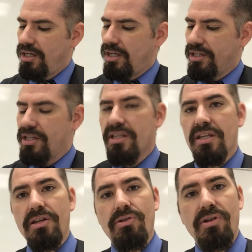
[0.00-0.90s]
into
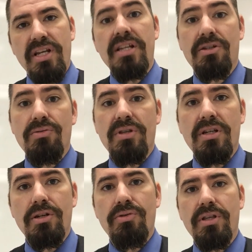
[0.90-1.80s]
the
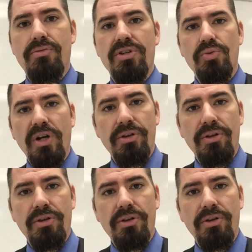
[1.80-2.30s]
urethra as well.